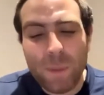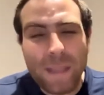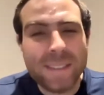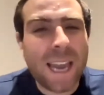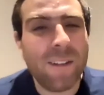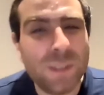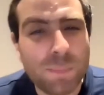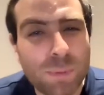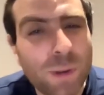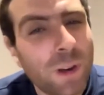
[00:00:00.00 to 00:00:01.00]
His
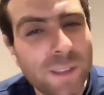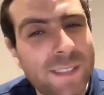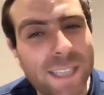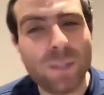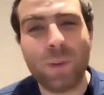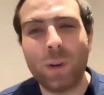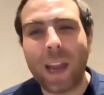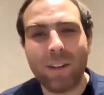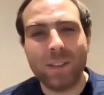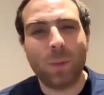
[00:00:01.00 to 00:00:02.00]
character Bruno says of your
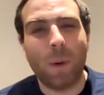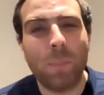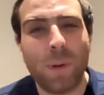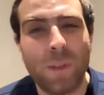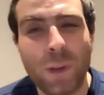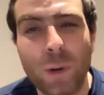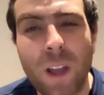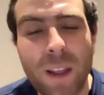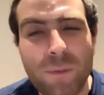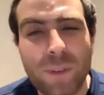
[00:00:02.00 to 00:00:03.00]
character at one point that your
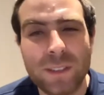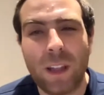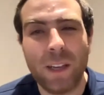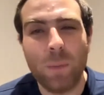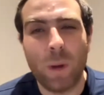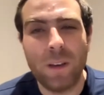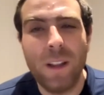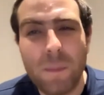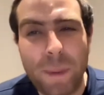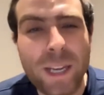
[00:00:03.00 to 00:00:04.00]
life is like one
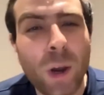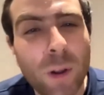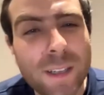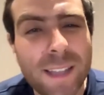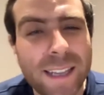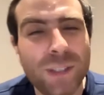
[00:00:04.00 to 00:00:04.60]
big holiday.